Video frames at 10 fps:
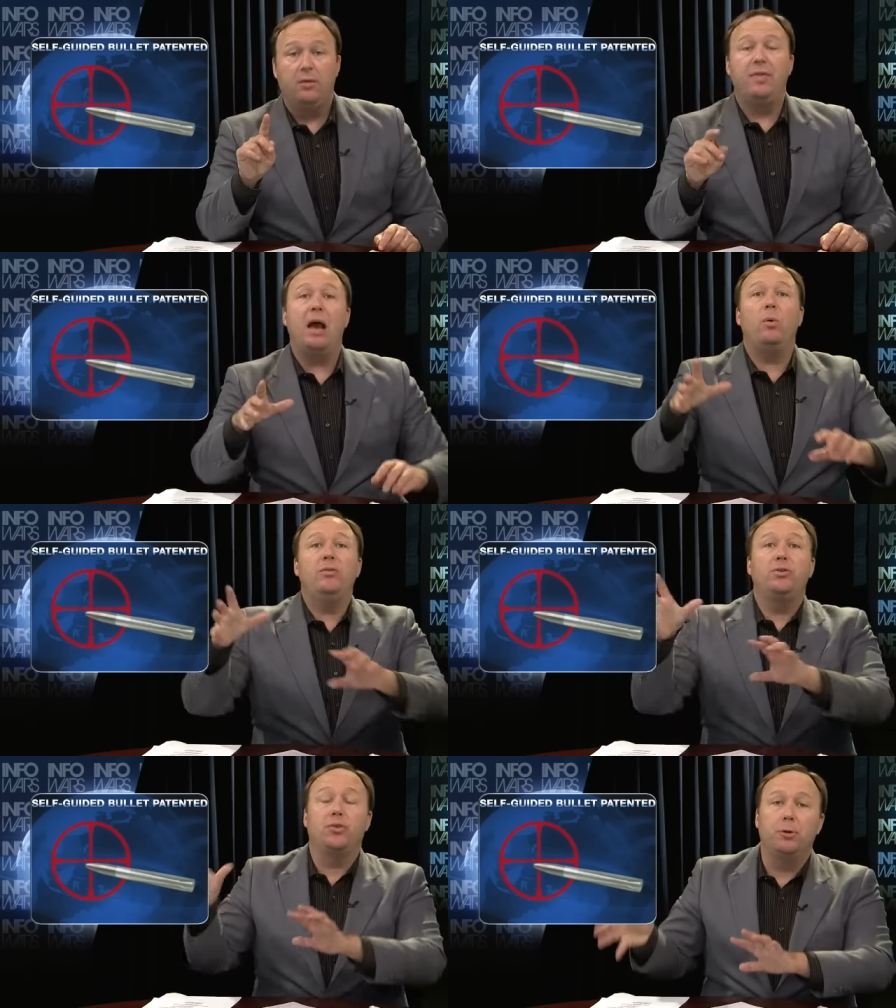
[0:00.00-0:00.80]
That way
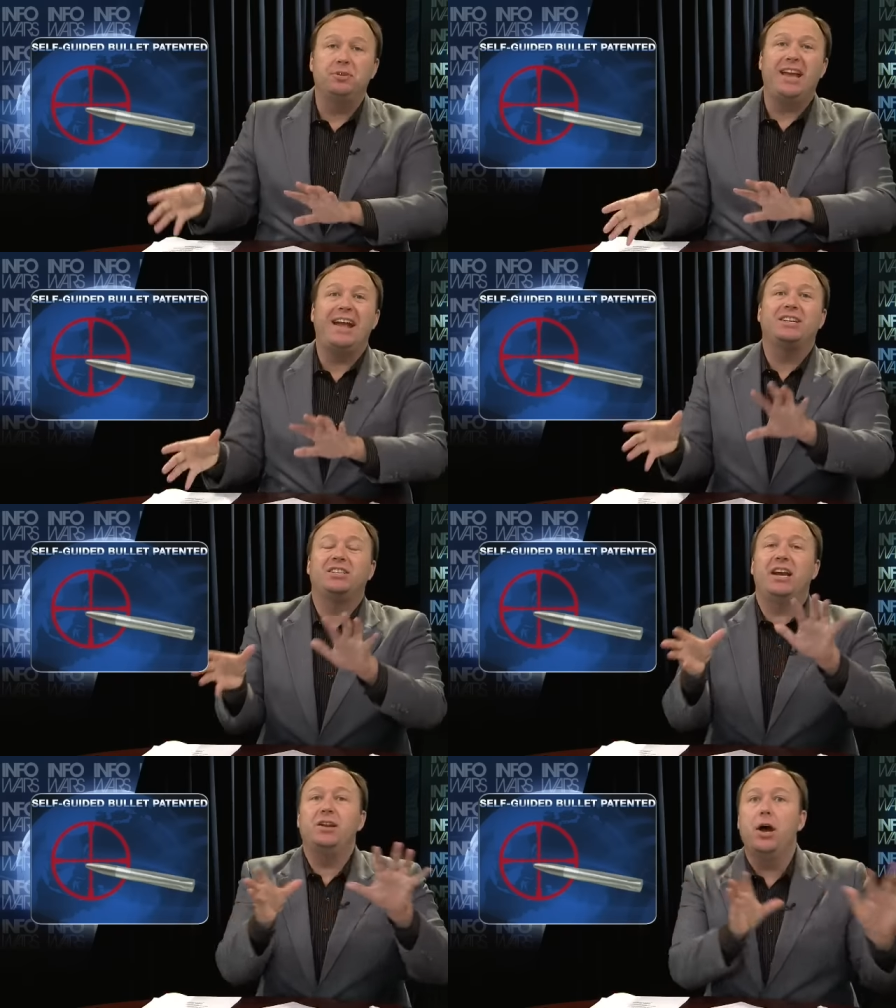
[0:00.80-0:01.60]
the troops can't
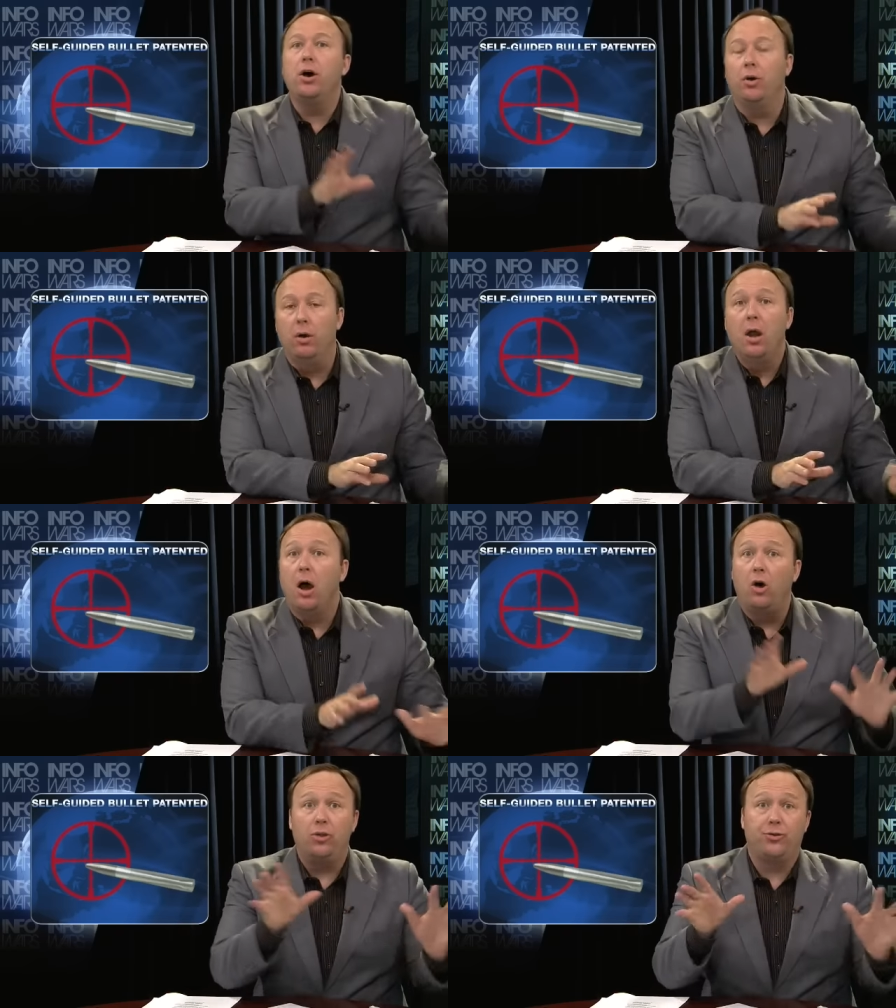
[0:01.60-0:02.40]
say no.
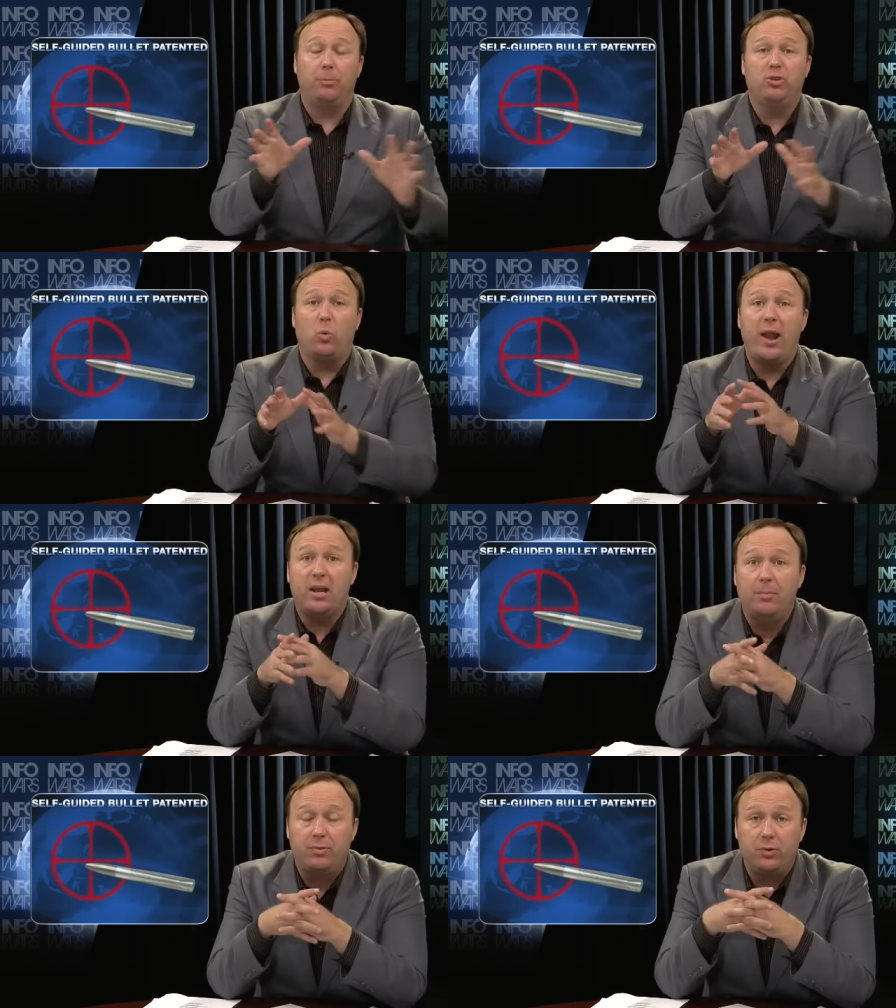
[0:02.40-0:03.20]
Oh, the troops are
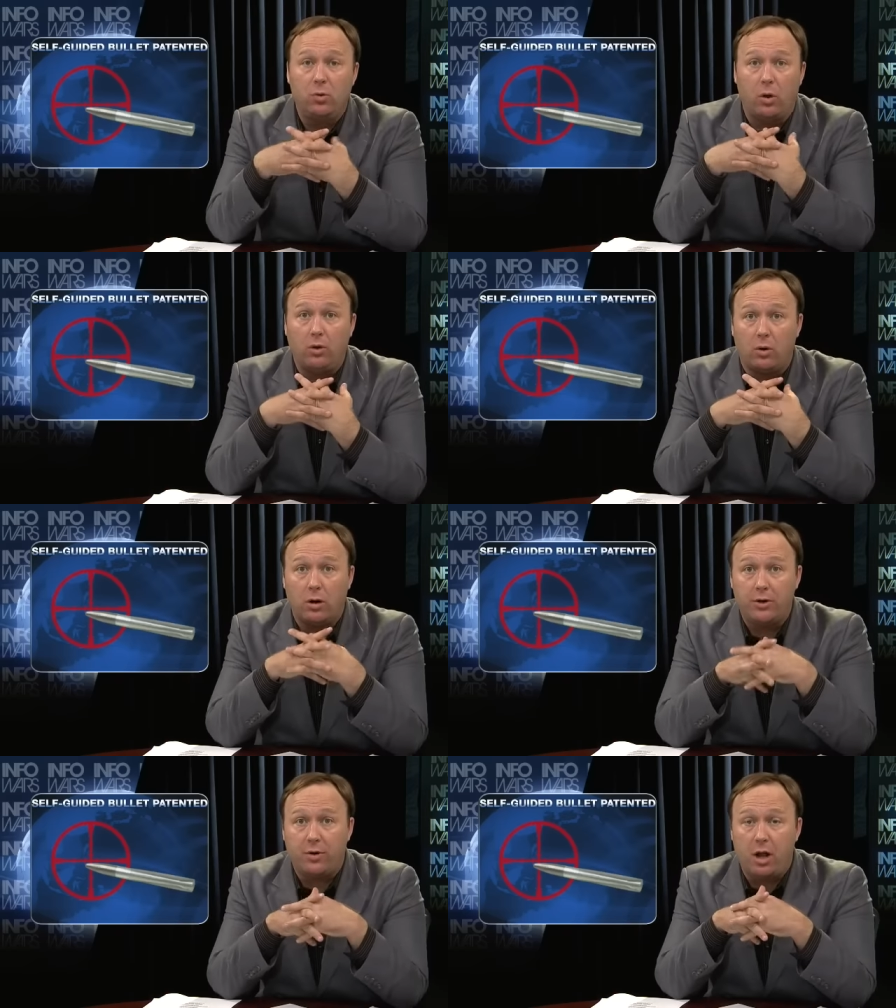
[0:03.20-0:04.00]
waking up to the New World
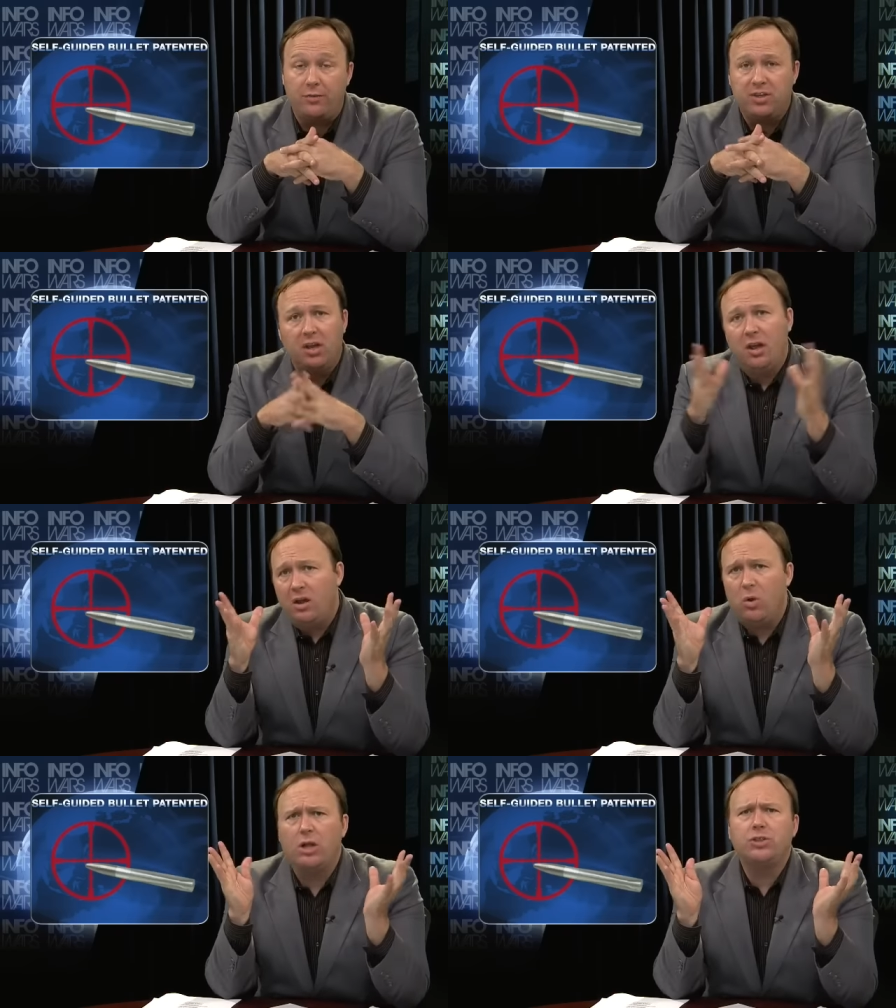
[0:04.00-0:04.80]
Order in droves?
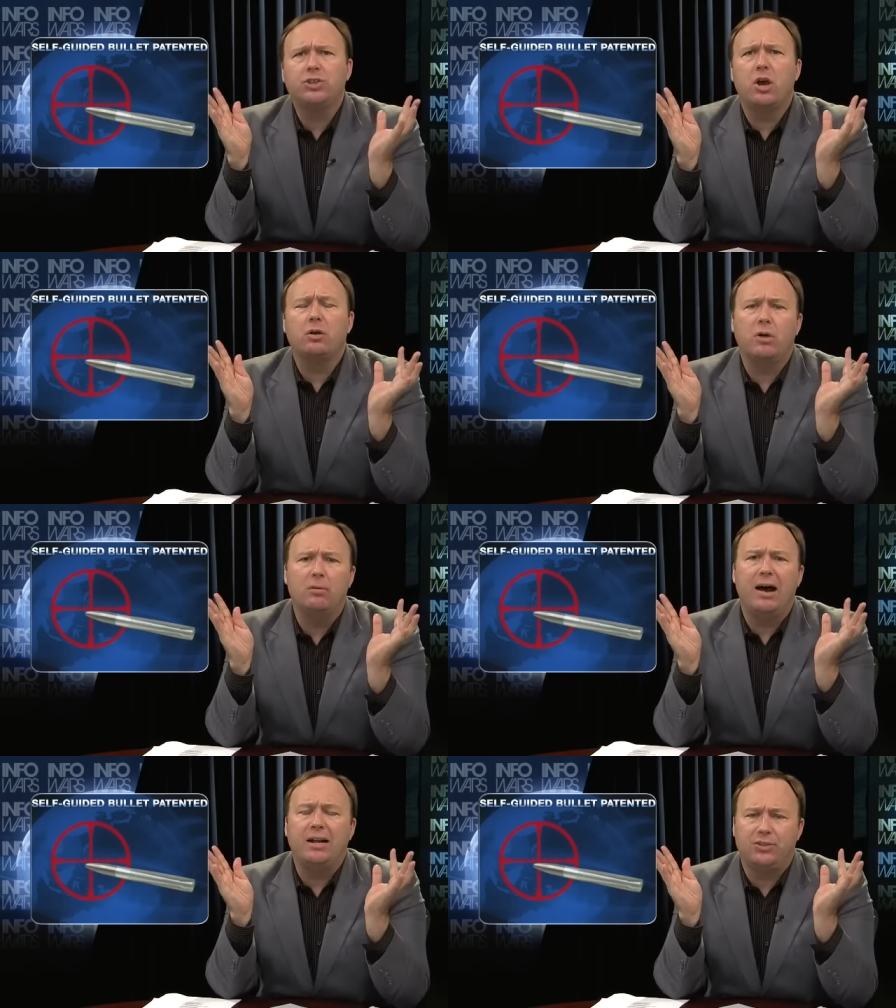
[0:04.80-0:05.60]
Well, just go to
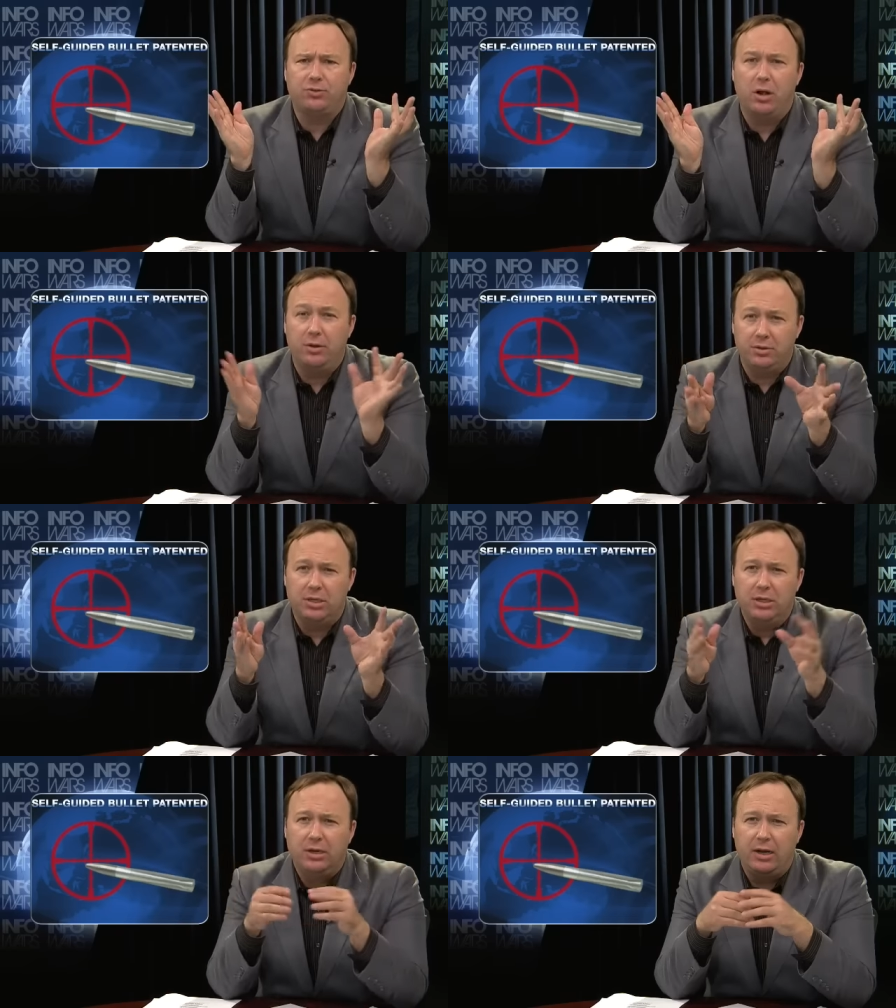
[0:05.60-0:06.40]
robots,
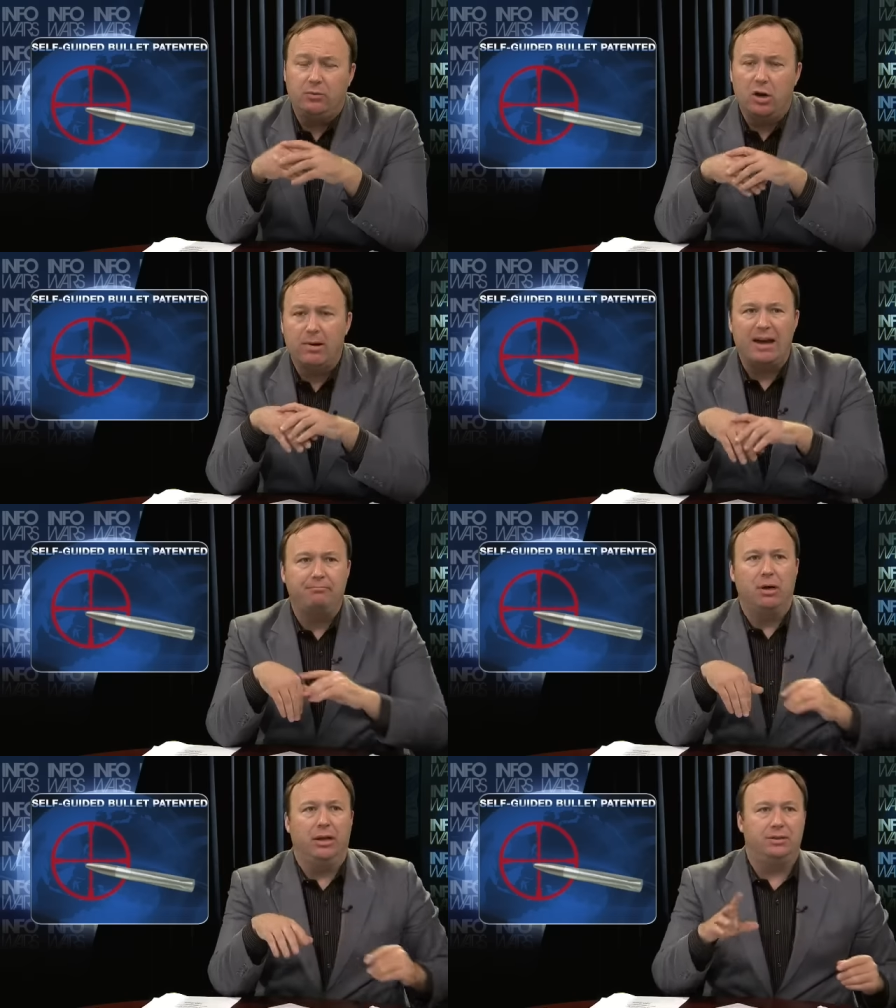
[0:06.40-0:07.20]
drones, and
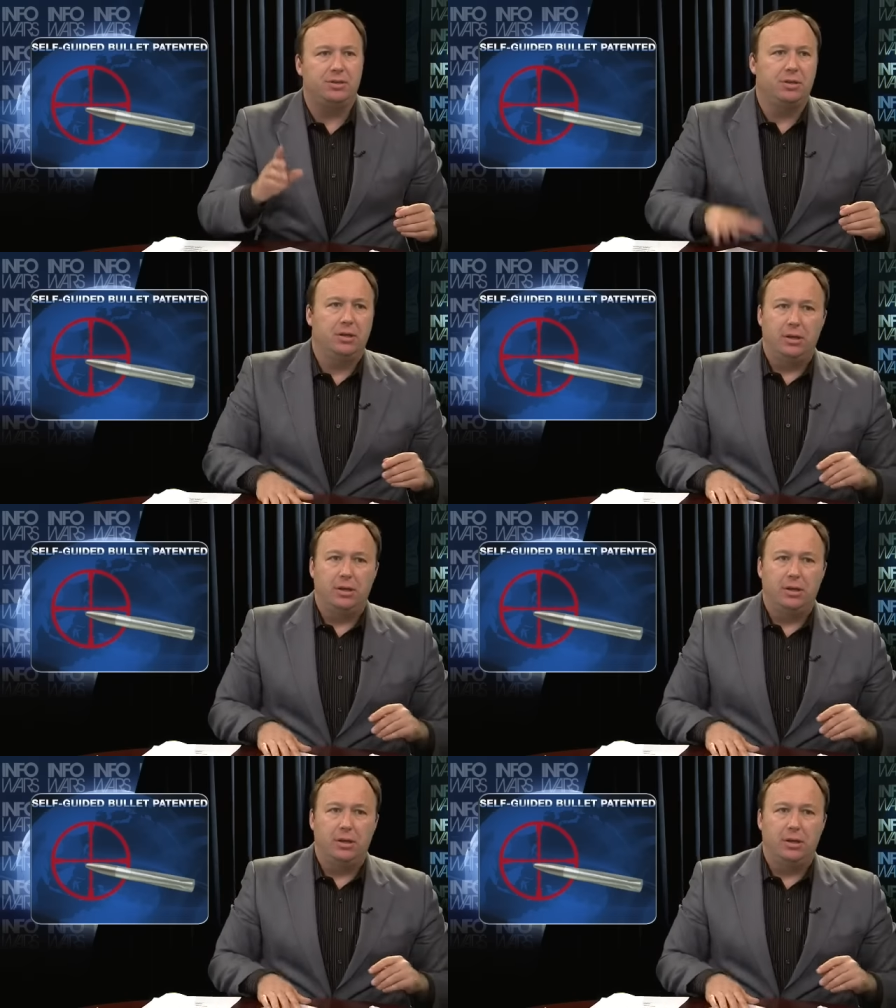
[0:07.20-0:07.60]
robot bullets.